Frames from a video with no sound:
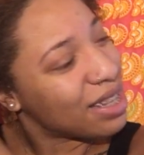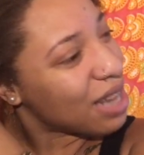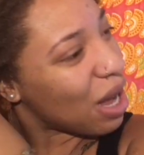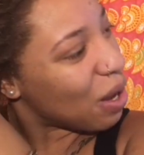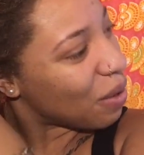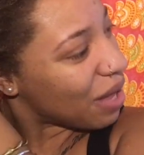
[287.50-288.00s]

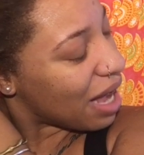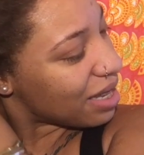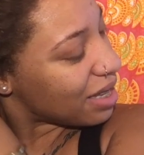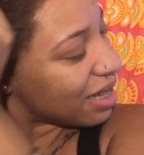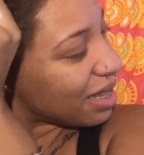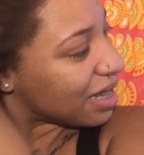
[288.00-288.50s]
So
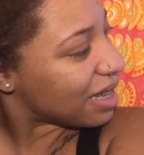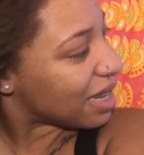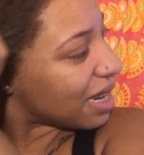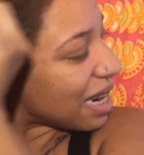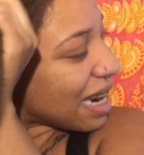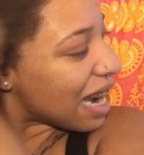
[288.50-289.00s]
that's just
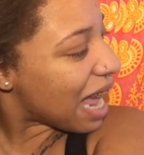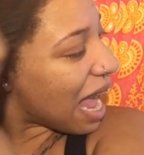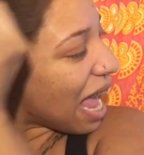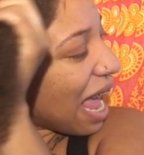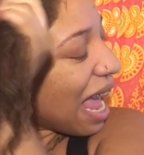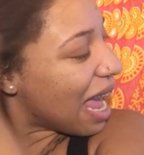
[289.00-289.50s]

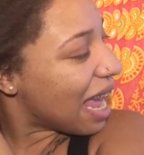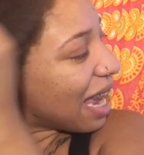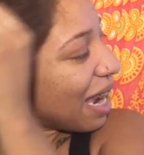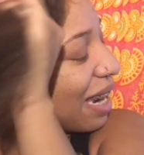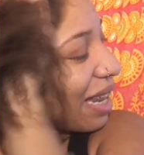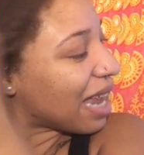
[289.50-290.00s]

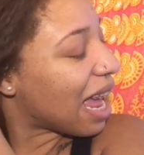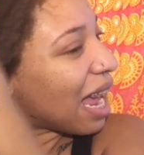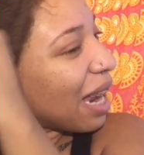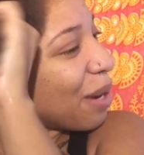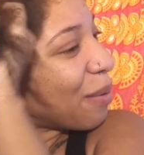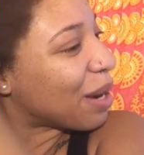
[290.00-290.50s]
not
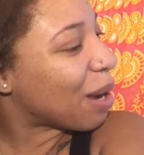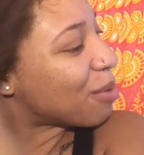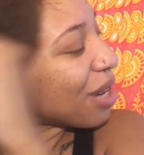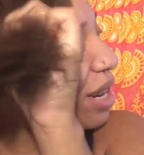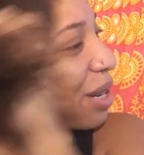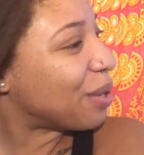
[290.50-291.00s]
like what I'm
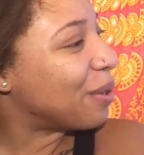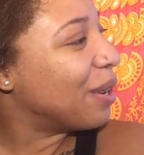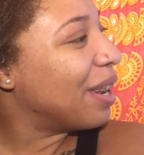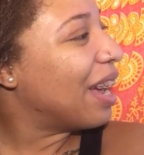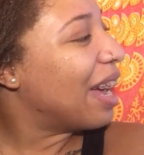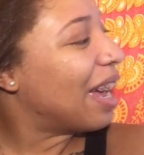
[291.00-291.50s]
trying to do.
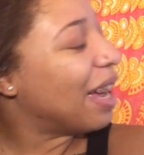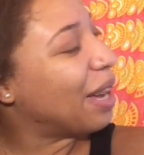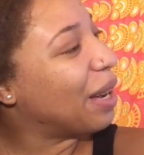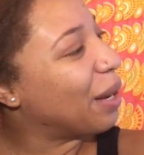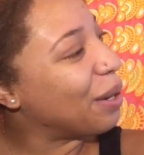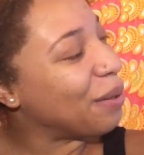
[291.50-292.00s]

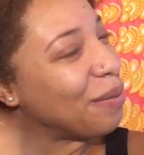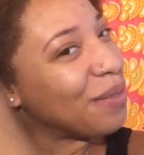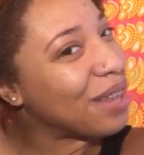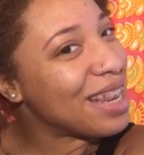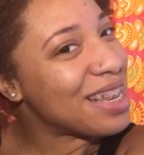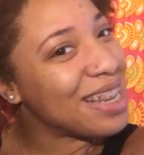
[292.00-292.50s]
Um,
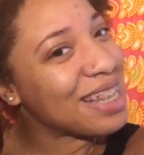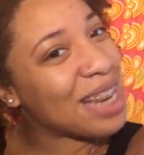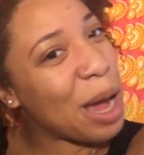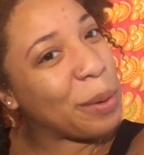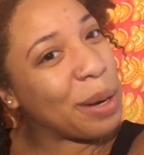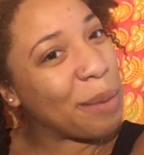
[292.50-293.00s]
that's just
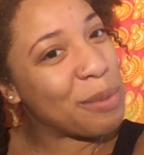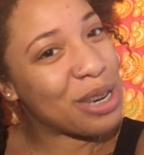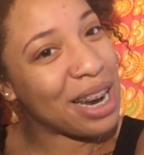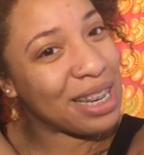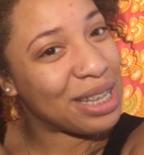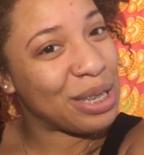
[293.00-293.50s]
not what I'm
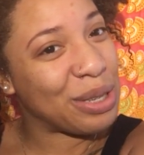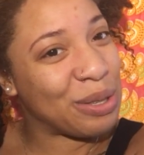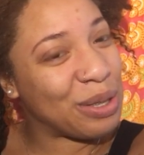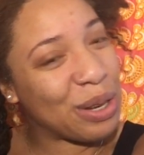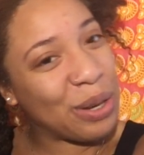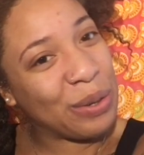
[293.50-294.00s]
trying to do.
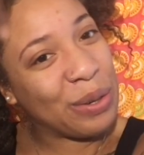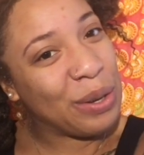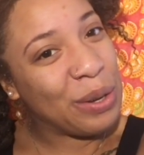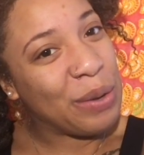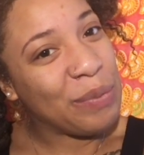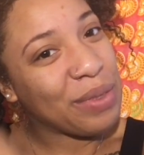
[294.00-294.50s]
So
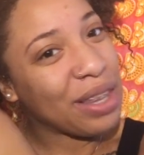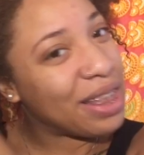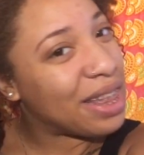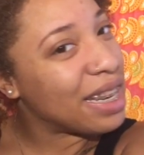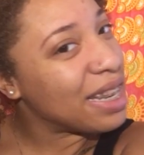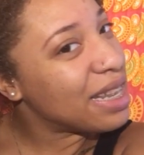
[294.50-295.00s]

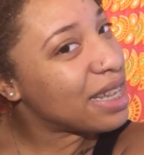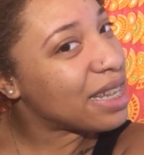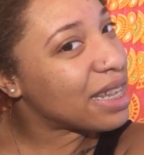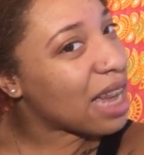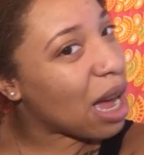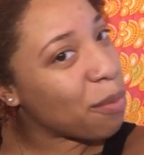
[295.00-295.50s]
this,
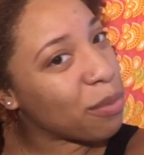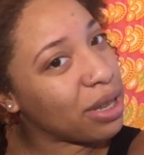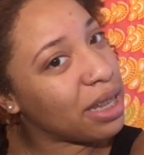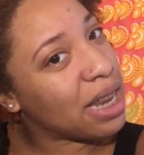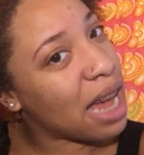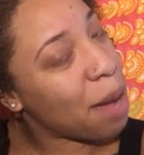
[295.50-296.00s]
I'm
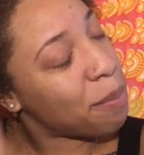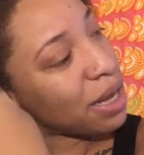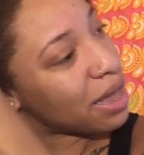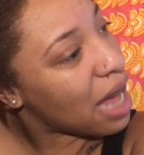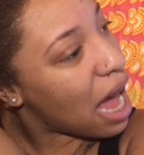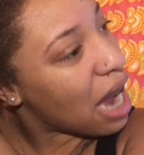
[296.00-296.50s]
really
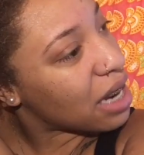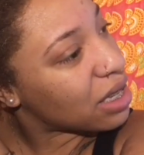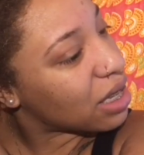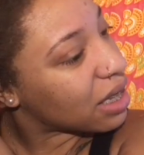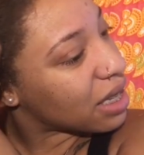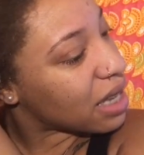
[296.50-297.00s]
happy that I
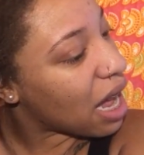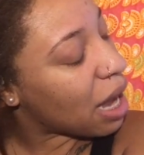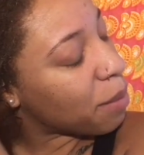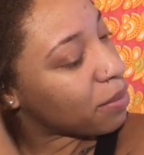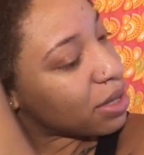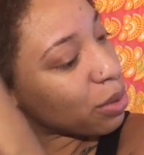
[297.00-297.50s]
took the
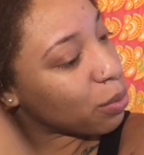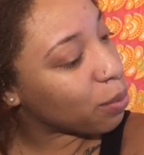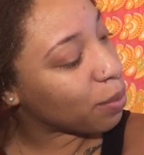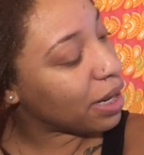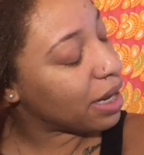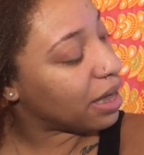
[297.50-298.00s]
time to
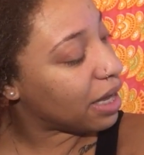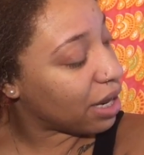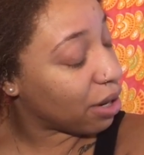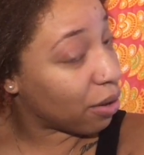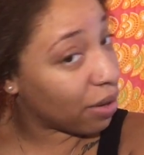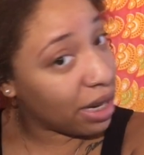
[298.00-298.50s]
read the
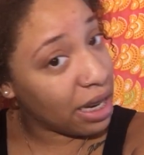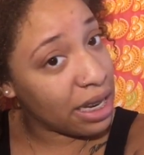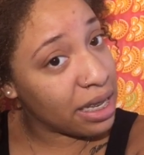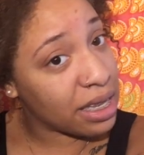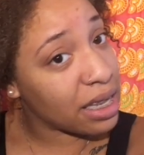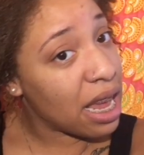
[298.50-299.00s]

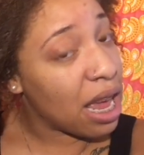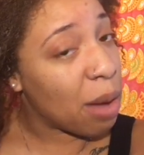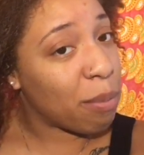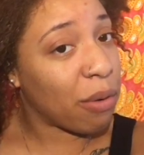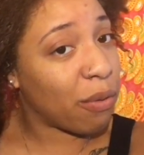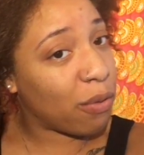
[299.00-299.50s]
ingredients
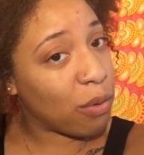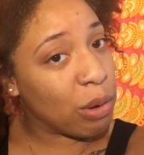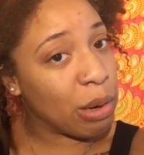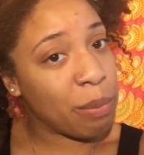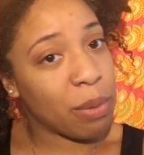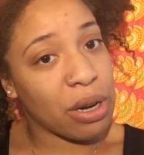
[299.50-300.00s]

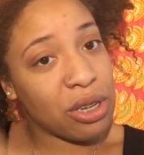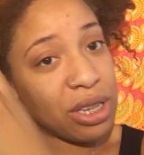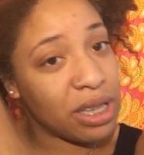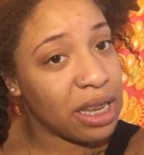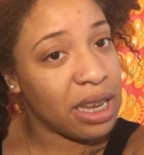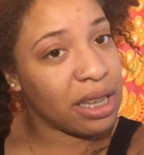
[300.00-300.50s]
before
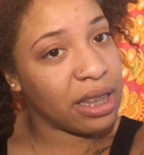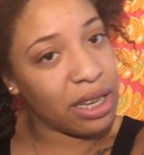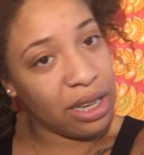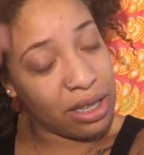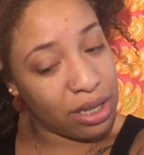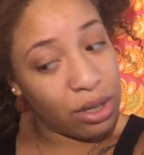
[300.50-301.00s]
purchasing.
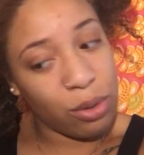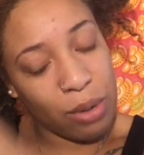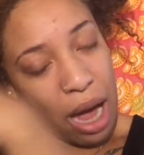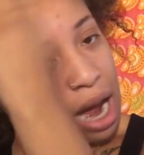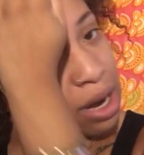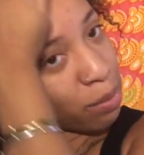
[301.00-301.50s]
These
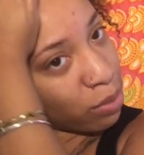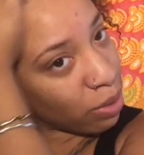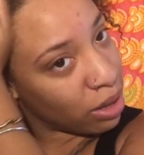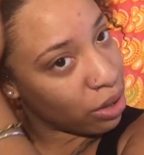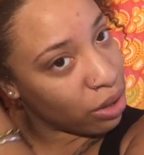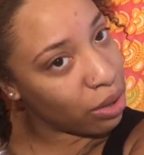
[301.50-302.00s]
two items
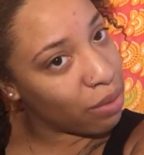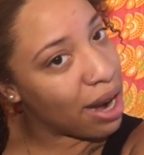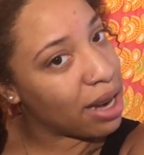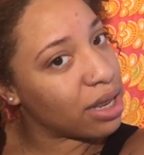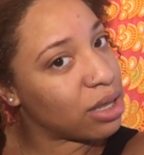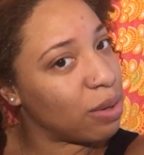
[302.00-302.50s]
were literally
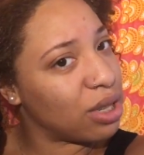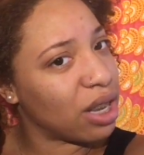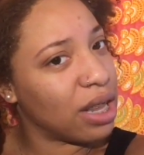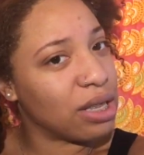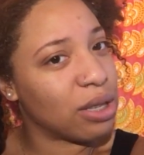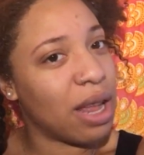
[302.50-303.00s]
right next to each
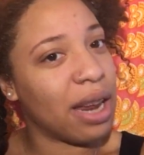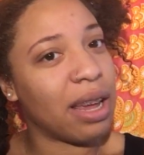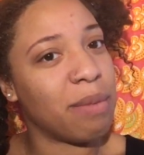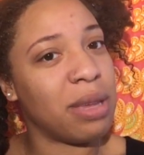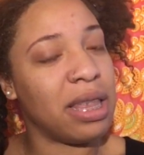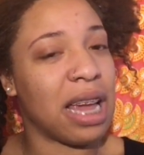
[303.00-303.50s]
other, so that
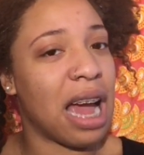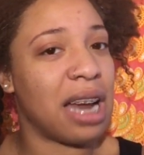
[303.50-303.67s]
gave me the